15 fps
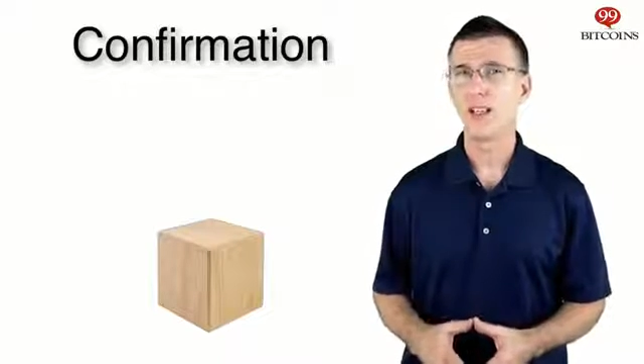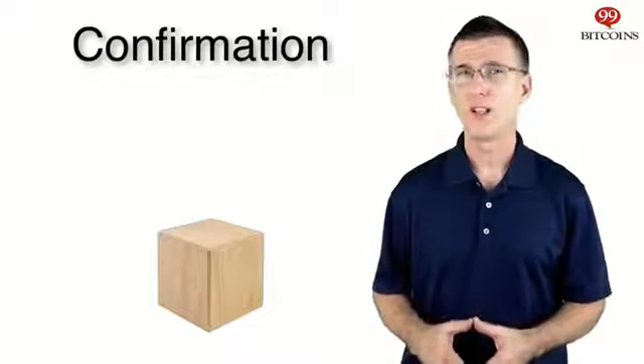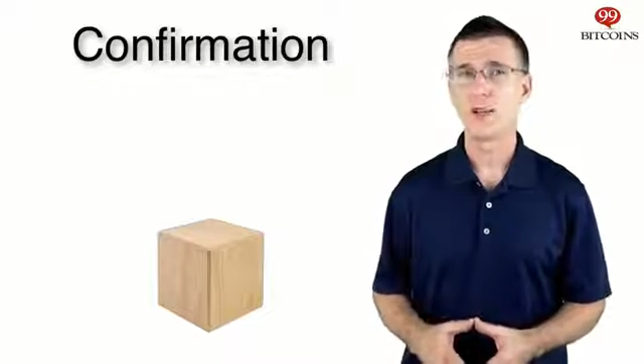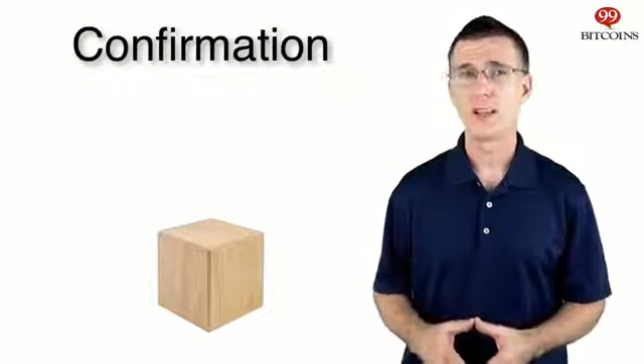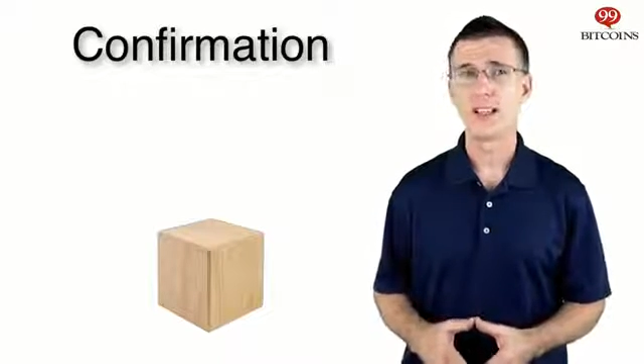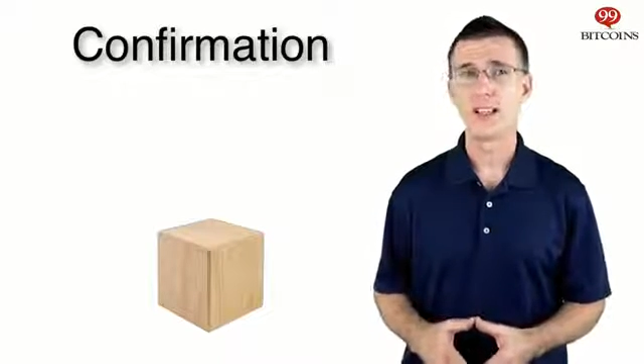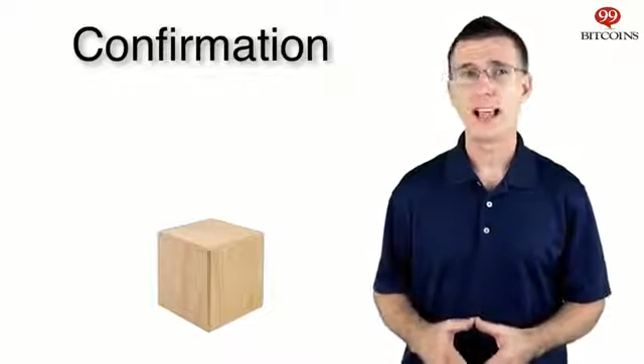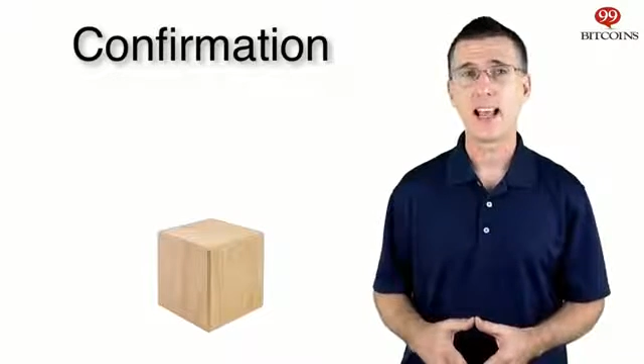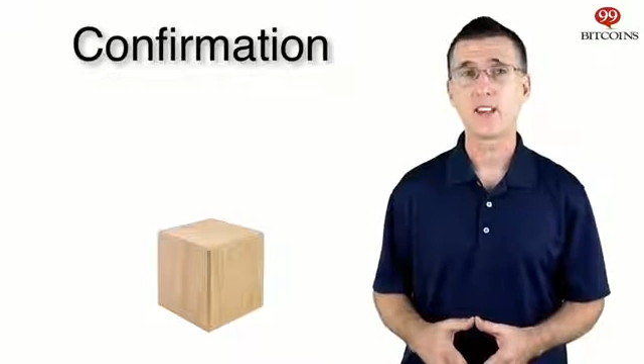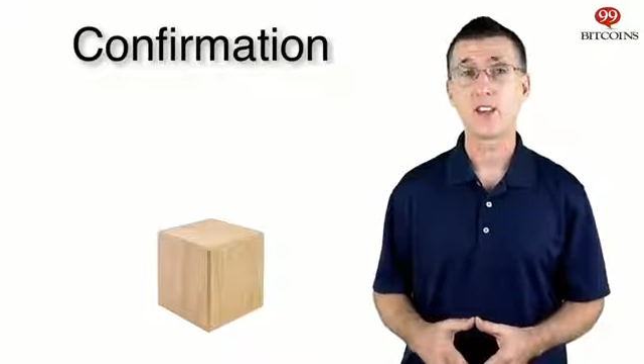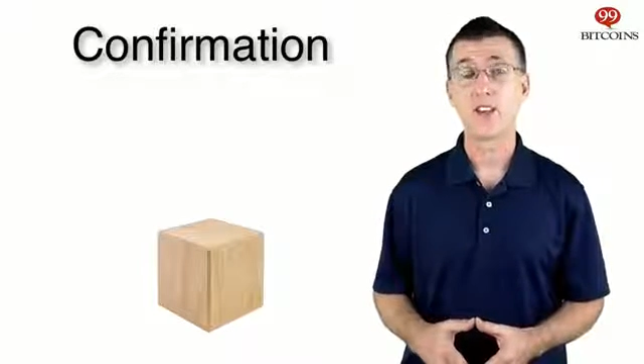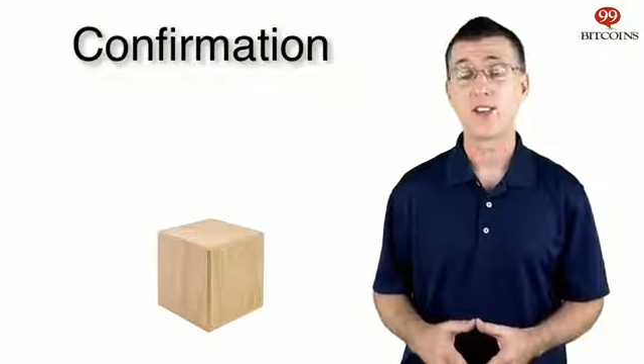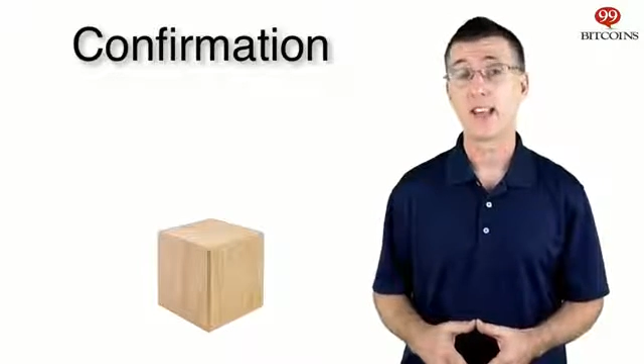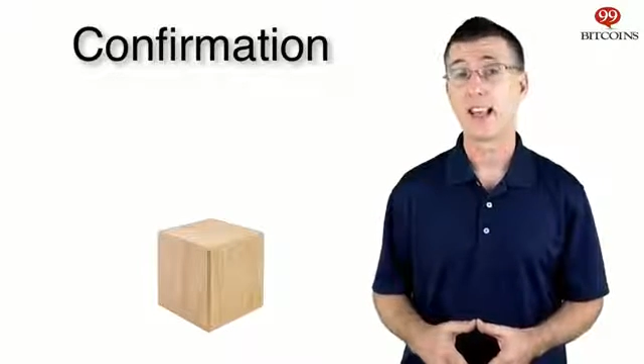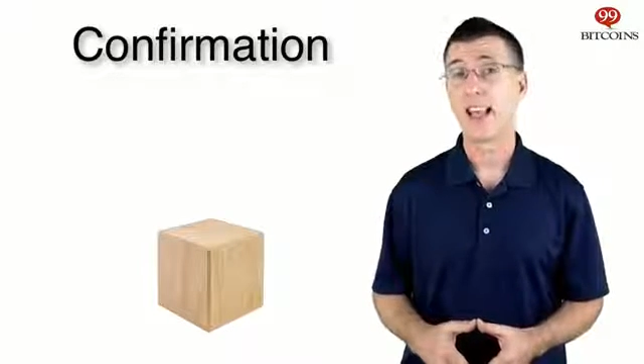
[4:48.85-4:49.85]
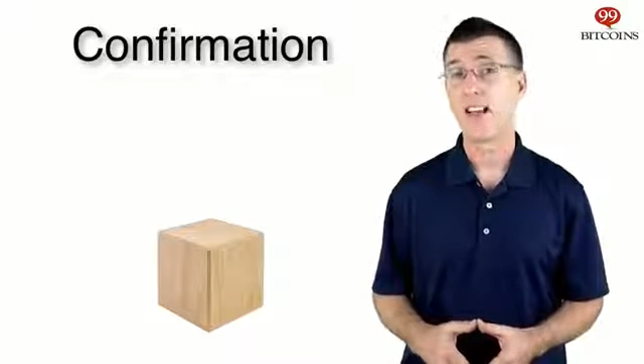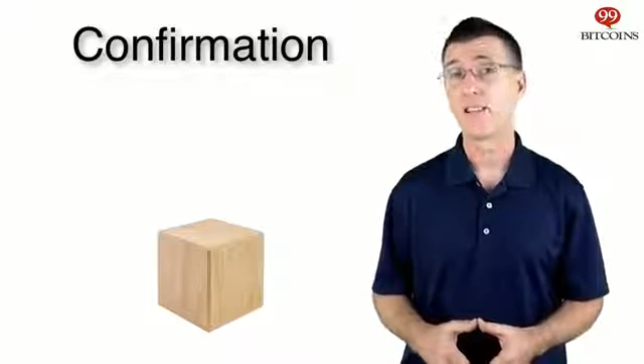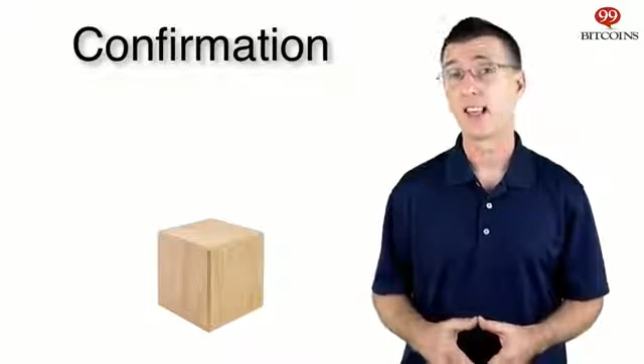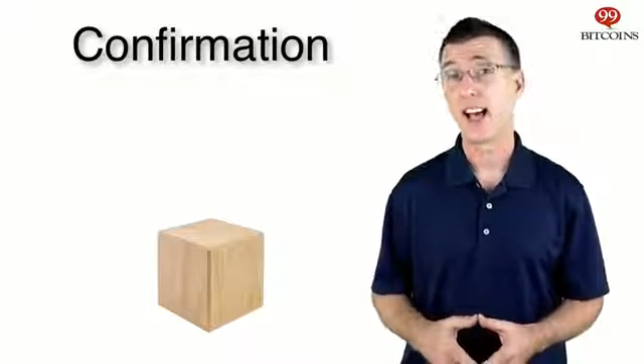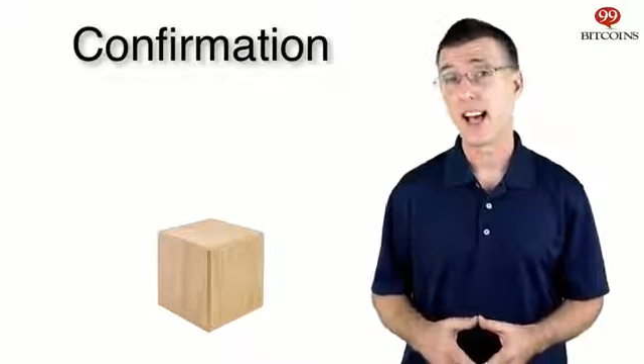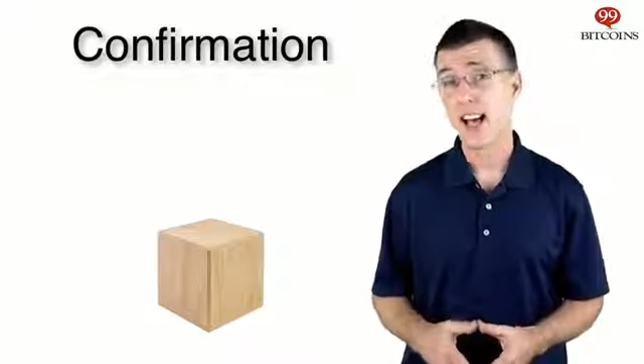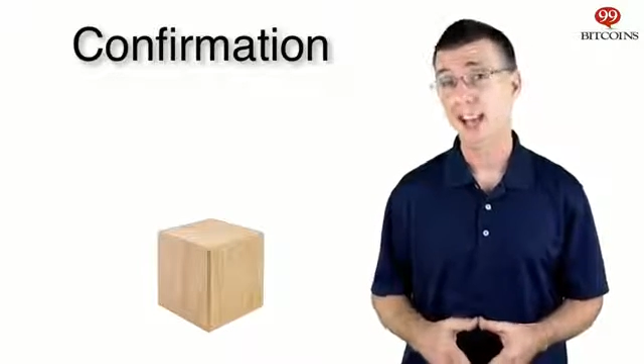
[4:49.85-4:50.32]
the transactions that
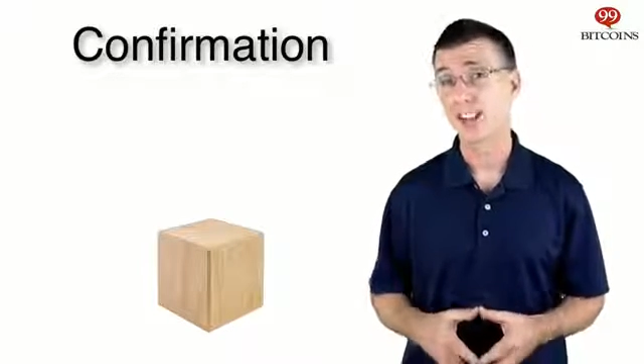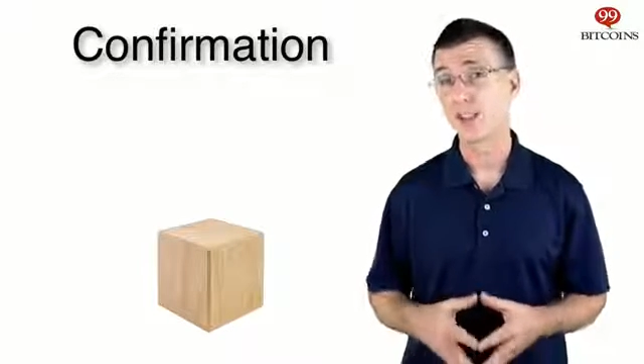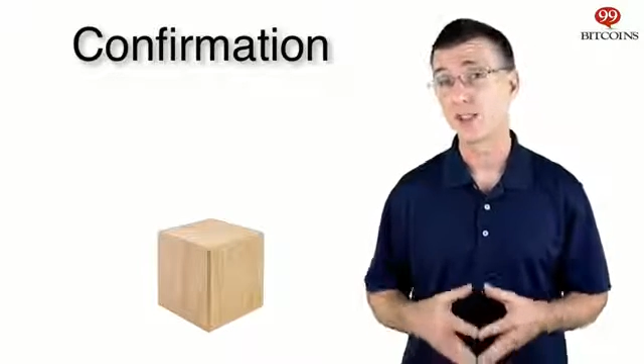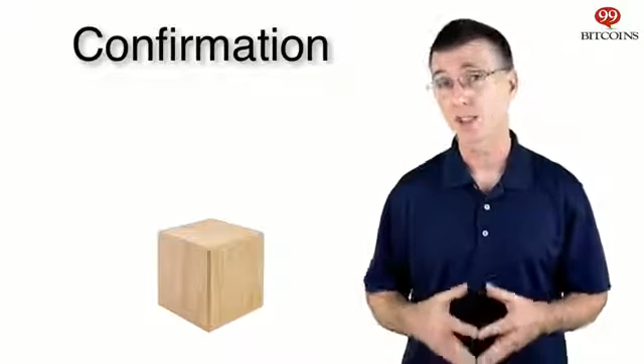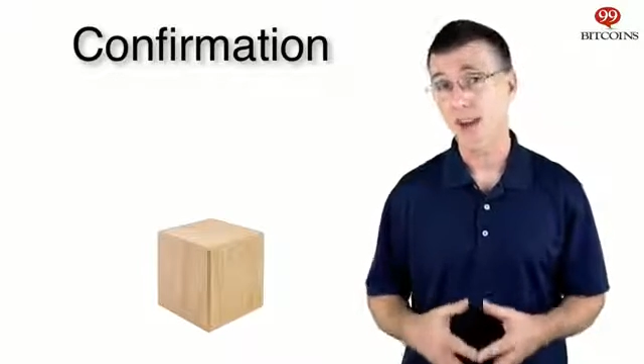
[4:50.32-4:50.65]
have the highest